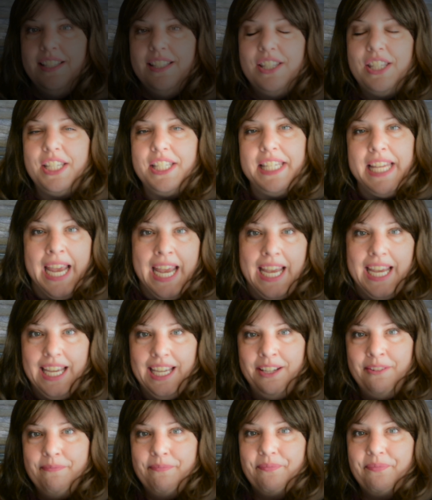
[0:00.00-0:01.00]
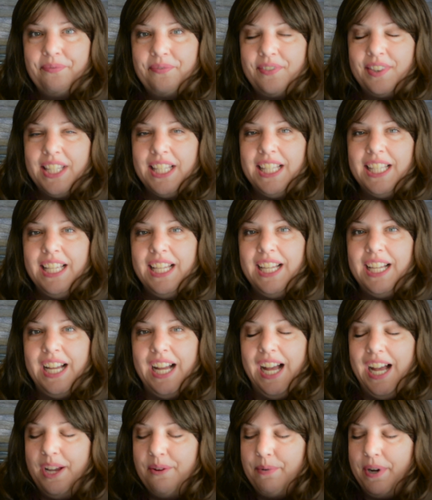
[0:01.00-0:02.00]
Today,
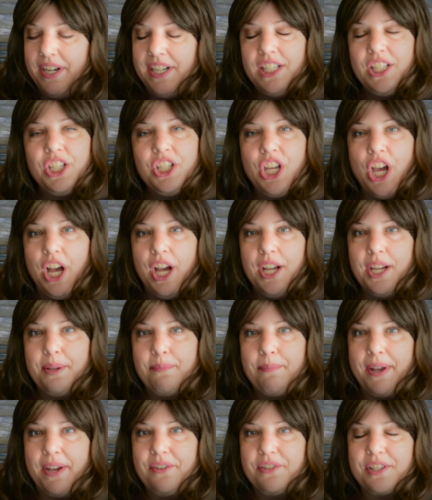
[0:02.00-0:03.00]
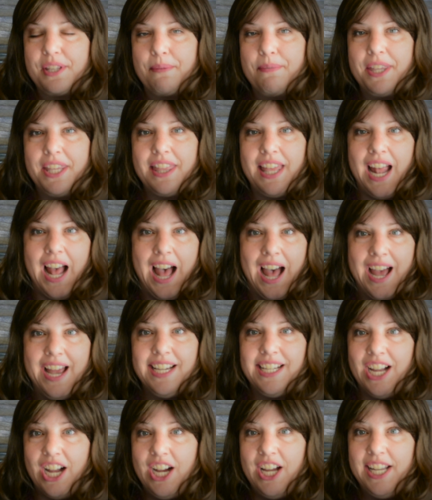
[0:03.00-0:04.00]
I wanted to talk about something that I
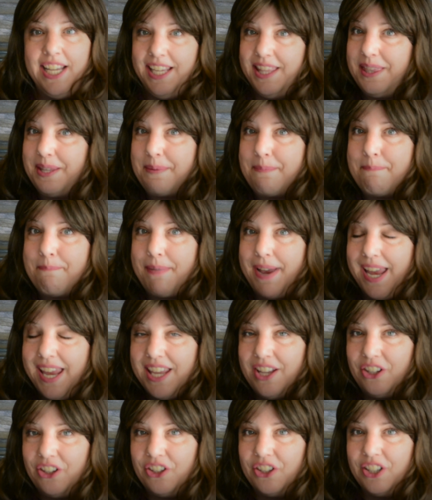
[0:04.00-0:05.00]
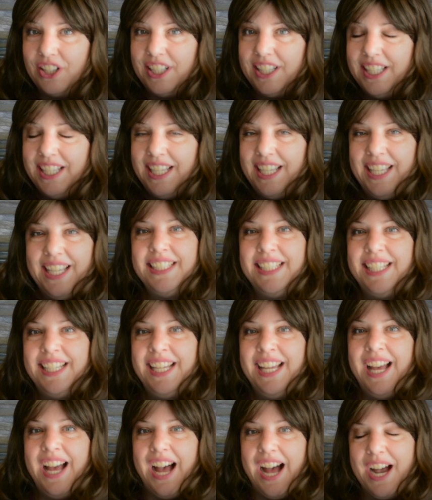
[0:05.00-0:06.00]
got in the mail.
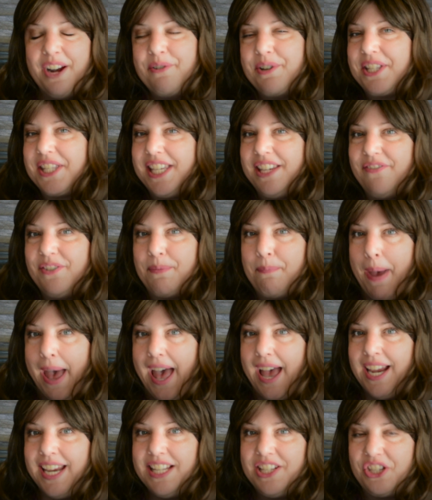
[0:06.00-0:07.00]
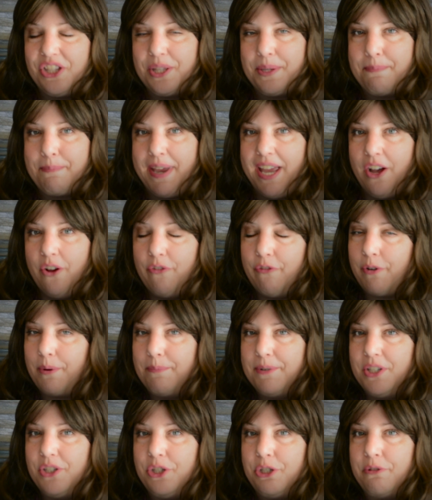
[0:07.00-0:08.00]
I received a package in the mail
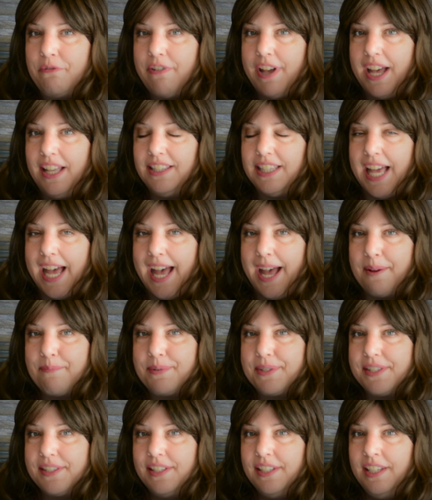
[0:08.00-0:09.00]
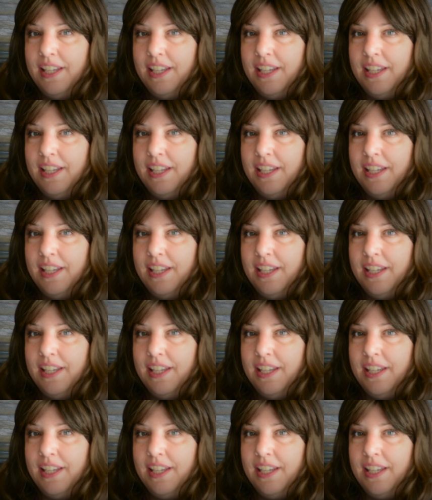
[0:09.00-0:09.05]
from New Vet Labs.